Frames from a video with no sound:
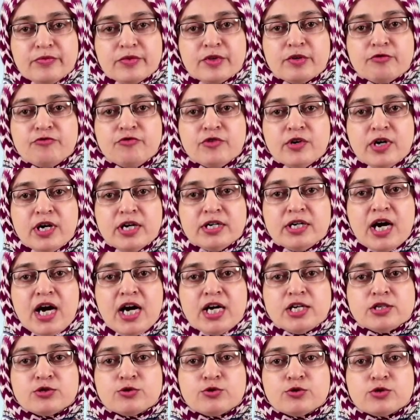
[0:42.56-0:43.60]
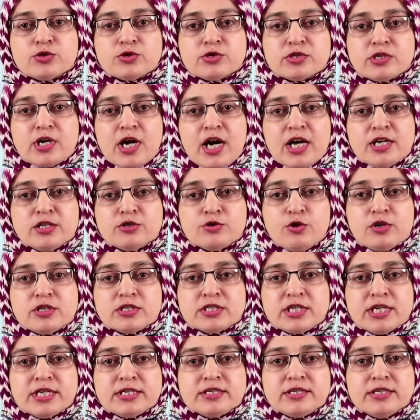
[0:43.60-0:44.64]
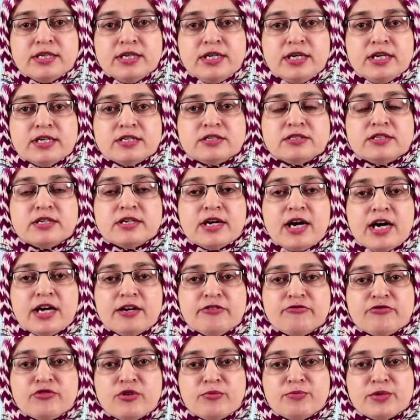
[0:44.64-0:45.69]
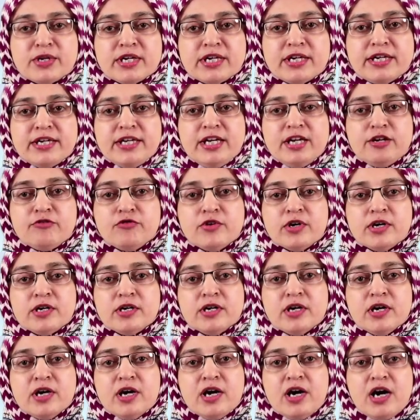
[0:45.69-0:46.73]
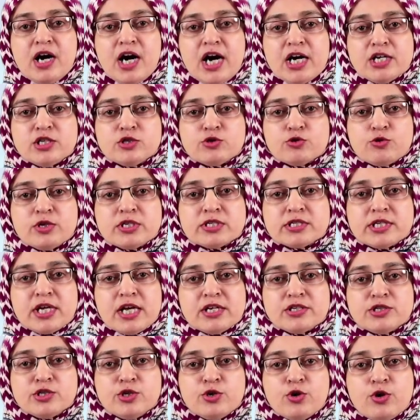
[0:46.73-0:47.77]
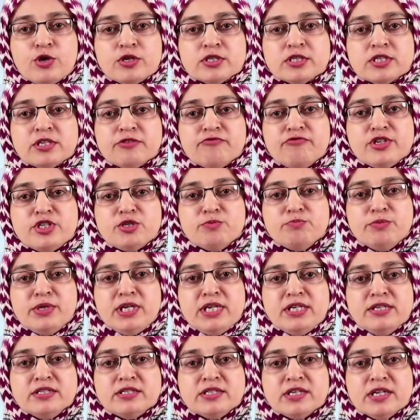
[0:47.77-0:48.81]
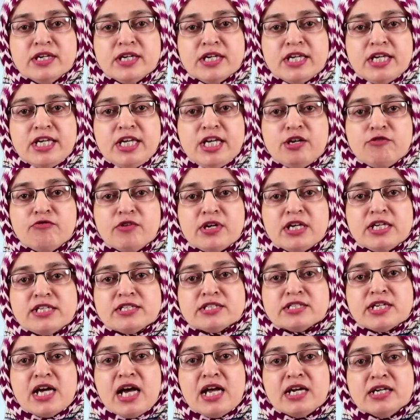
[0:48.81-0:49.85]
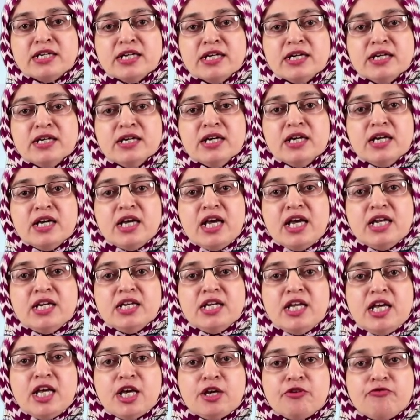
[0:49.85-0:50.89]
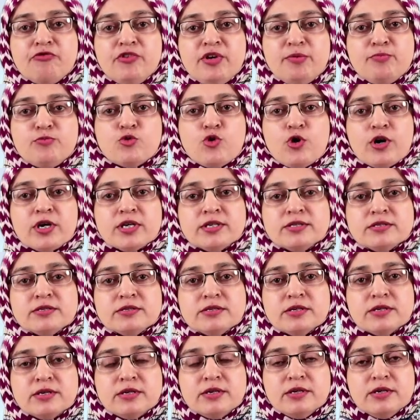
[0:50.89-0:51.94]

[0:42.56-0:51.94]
The word isostasy is derived from the Greek word isostasios which means equal standing in equipoise.